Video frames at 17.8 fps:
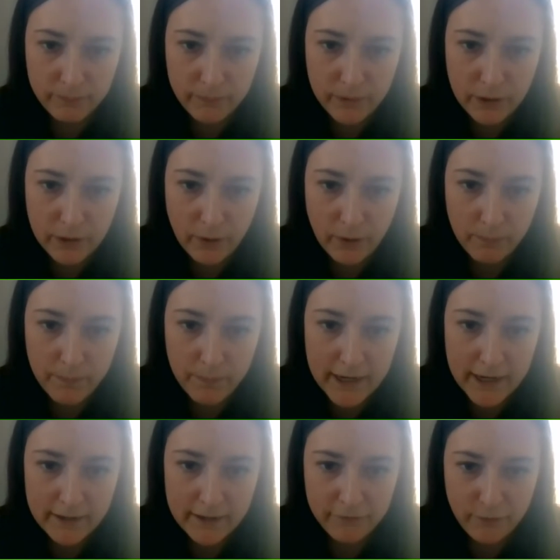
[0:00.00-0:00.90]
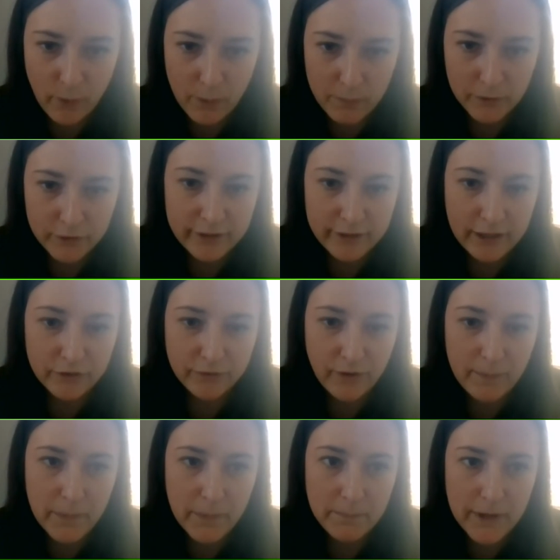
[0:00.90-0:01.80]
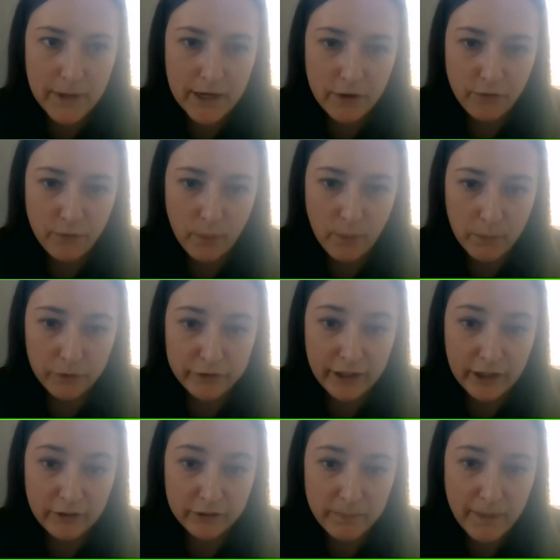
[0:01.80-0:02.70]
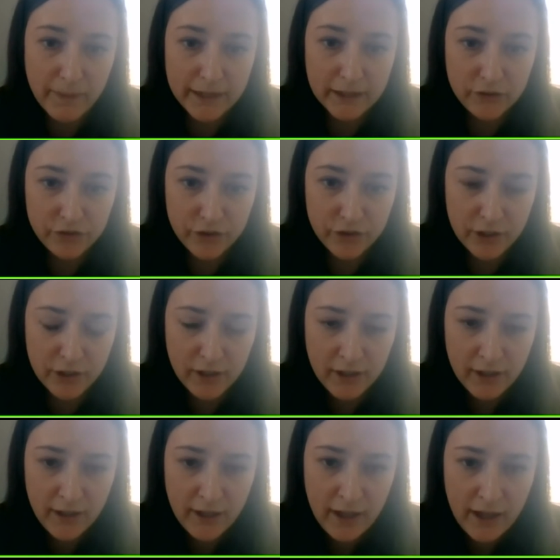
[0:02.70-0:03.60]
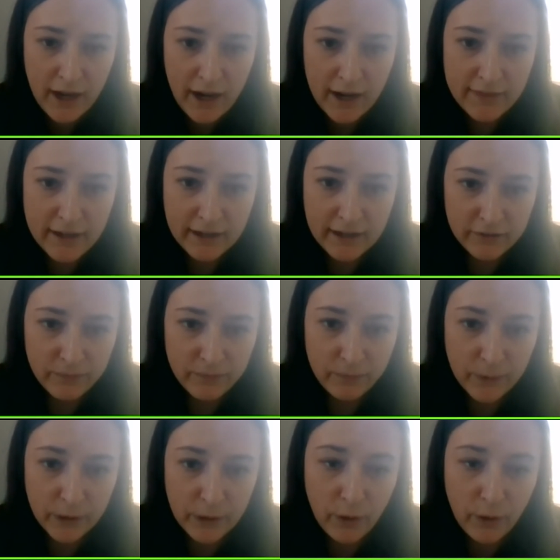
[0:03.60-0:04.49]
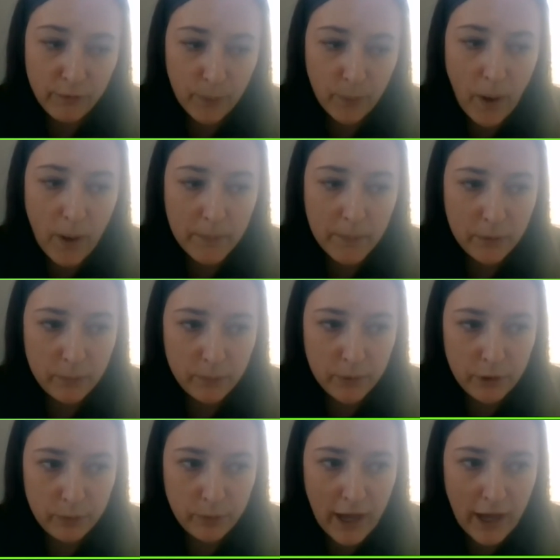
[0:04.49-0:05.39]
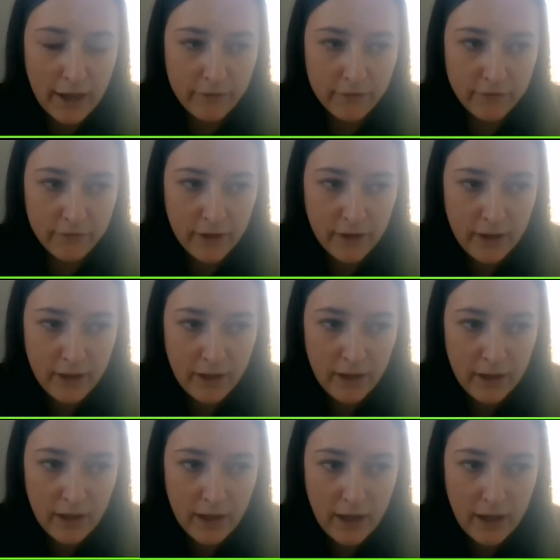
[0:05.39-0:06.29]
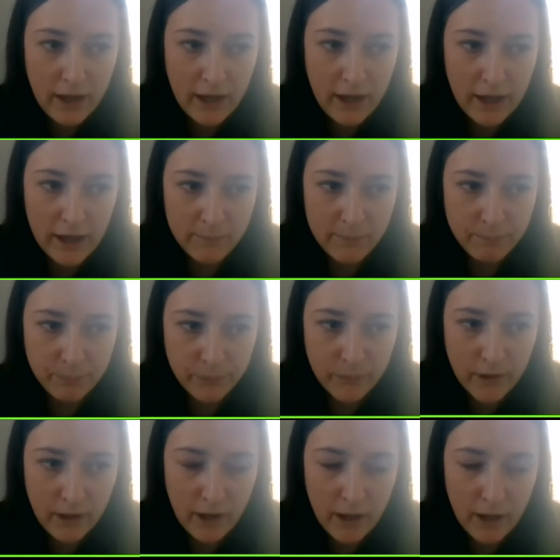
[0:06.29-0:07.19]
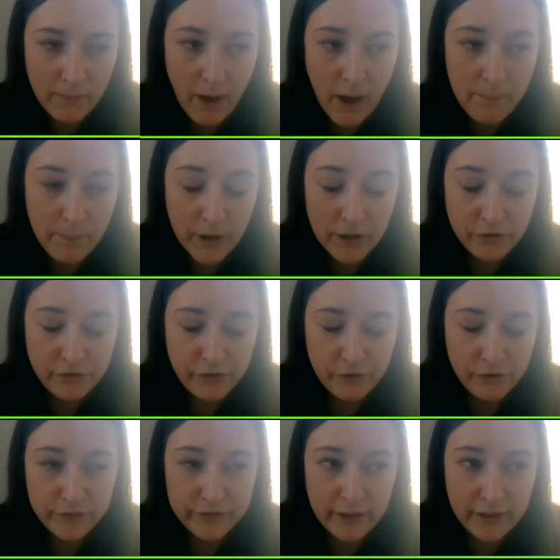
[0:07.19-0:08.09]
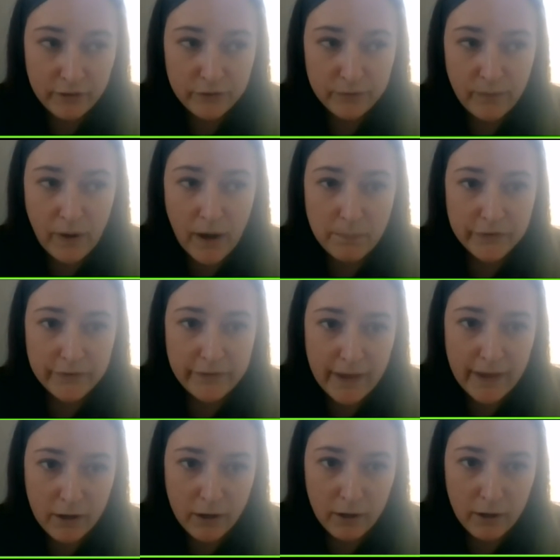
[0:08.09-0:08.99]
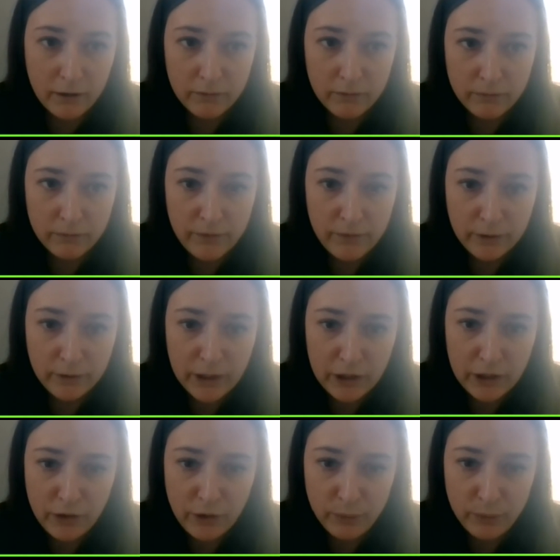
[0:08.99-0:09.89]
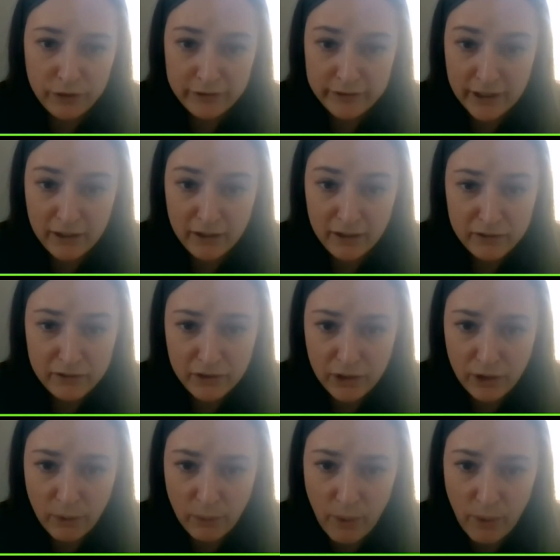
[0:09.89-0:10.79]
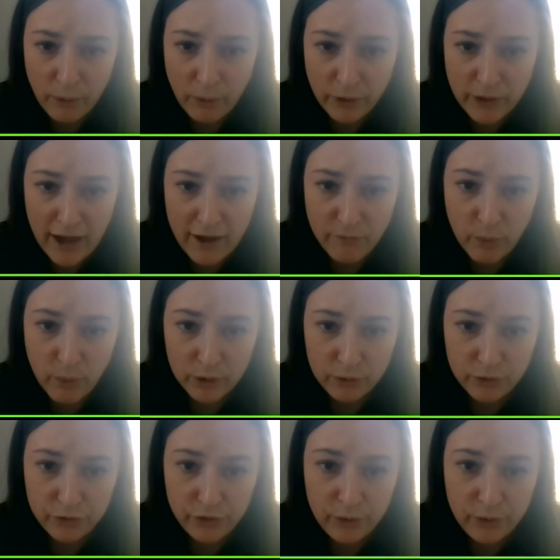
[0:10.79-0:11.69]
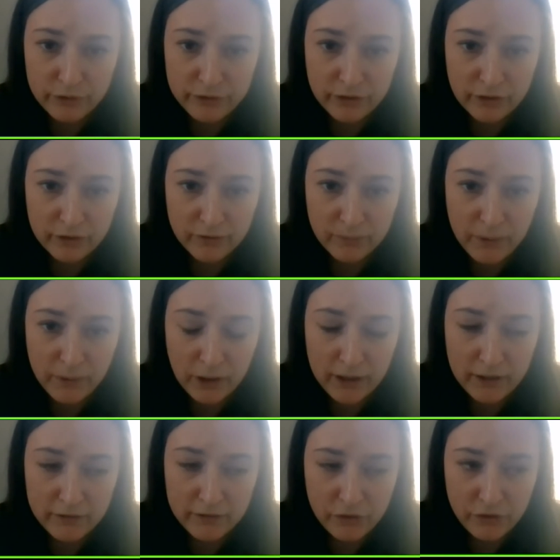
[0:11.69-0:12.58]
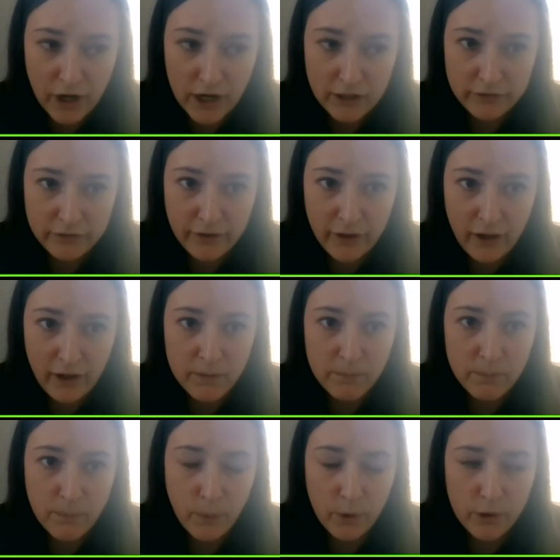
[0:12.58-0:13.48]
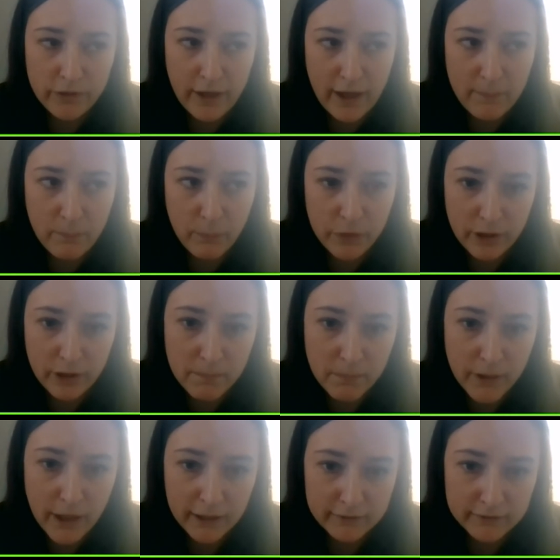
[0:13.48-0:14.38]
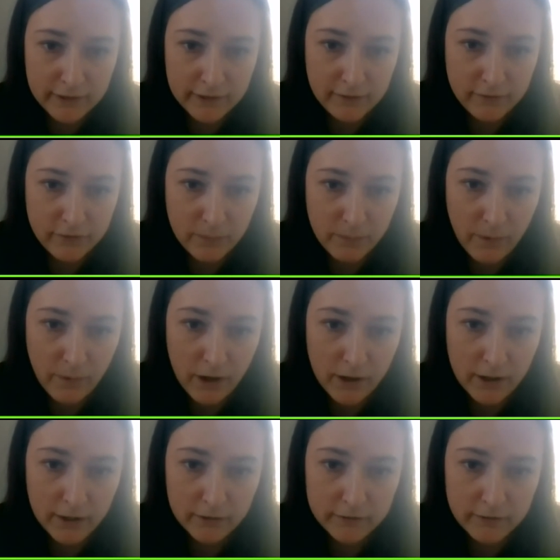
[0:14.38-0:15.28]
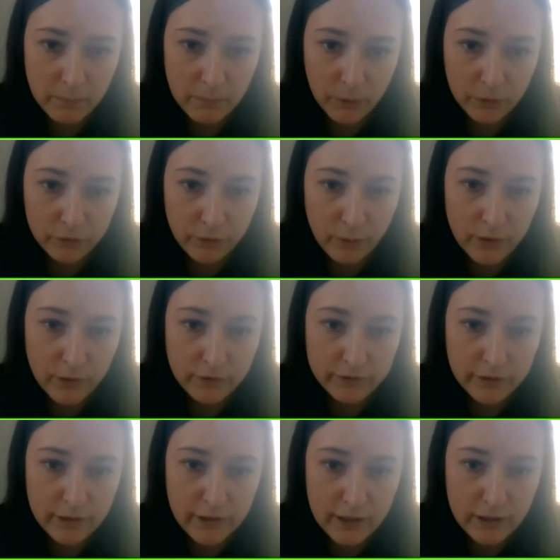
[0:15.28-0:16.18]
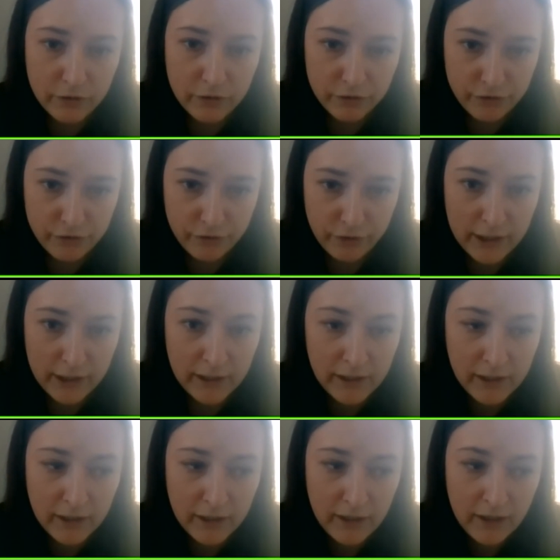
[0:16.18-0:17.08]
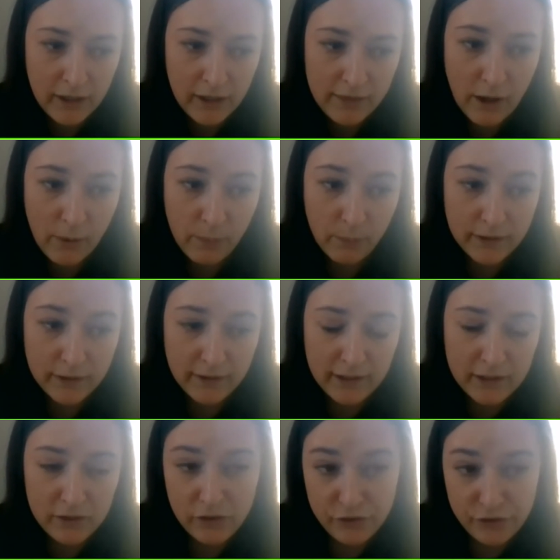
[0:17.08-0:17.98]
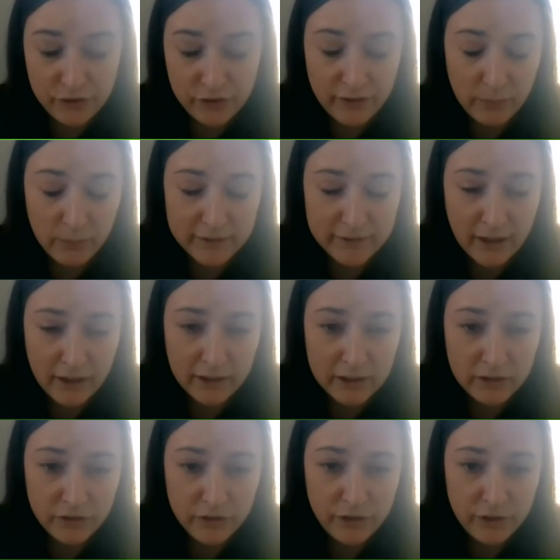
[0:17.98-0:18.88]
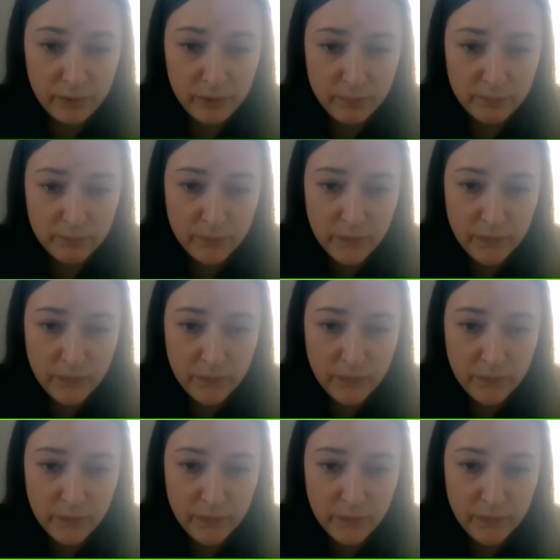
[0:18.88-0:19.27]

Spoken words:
You know, being a former sales rep and being a former sales manager, I think it's really overwhelming when you have a bunch of sales reps that are fairly new to sales, you know, only have 1 or 2 years experience, and trying to onboard them with the complexity of the products and personas and industries that we sell into.